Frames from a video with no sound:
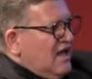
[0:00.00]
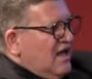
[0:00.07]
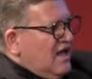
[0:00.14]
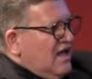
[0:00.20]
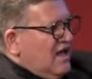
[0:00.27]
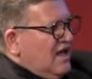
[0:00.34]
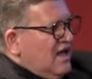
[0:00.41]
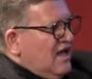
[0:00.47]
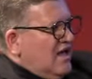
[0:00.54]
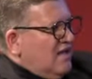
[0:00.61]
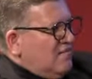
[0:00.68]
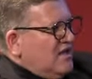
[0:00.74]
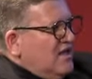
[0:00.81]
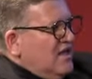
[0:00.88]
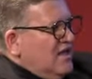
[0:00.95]

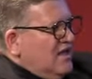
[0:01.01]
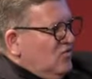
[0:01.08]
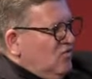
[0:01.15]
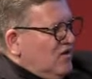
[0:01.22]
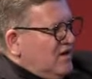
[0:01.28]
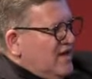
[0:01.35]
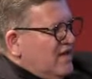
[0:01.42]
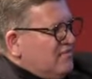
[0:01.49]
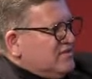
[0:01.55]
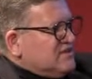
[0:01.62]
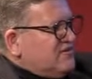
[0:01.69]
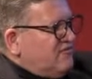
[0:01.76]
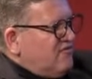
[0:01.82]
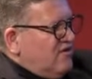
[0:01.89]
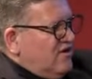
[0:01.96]
And what
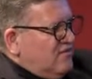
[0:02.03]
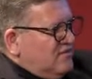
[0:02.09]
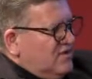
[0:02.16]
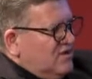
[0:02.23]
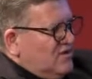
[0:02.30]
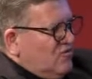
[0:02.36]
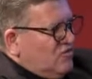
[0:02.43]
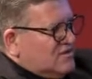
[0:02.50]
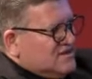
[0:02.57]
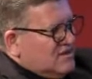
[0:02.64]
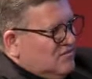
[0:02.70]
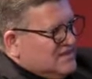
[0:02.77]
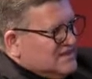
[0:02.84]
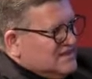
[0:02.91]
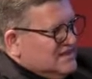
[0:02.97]
happens from when
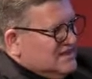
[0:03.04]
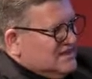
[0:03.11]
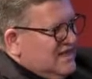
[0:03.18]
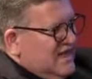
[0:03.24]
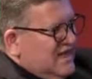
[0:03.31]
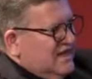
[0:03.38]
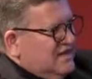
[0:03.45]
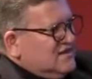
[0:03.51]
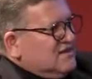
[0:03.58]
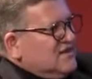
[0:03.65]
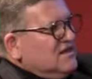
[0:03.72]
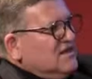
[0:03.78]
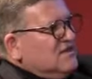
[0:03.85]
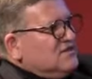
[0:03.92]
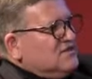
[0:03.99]
someone's detained
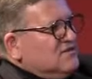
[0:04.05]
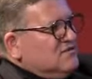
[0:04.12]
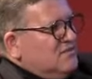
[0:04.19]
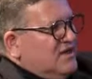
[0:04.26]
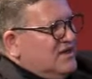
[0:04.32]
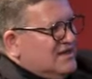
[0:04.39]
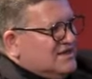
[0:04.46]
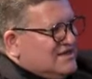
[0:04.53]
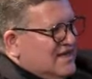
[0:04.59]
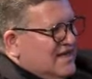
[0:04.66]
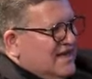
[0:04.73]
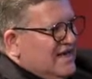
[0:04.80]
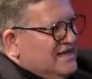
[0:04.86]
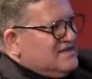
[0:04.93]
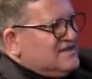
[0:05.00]
to being into
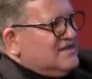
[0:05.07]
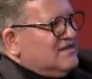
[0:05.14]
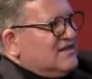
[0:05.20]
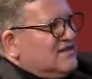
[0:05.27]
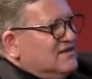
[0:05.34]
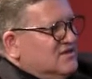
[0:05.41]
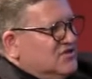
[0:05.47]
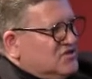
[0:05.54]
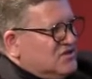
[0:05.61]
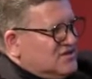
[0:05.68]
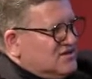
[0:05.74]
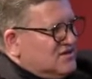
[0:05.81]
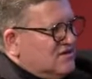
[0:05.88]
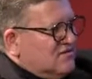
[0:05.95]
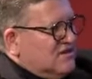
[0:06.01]
ICE, the
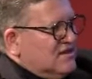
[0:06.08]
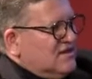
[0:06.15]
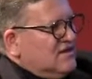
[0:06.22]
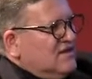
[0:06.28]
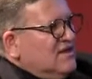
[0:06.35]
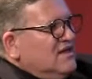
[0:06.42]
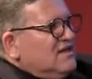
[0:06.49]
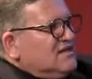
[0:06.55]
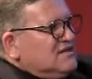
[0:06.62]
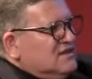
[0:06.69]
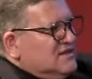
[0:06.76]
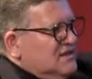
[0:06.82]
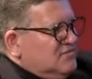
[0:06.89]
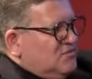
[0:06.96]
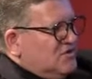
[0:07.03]
conditions they're in, to
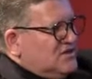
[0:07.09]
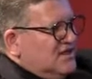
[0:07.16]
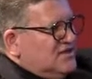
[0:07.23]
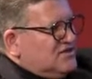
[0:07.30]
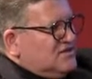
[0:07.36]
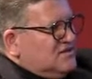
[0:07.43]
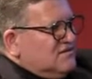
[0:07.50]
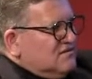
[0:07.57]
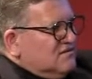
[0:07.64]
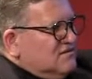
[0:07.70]
deportation?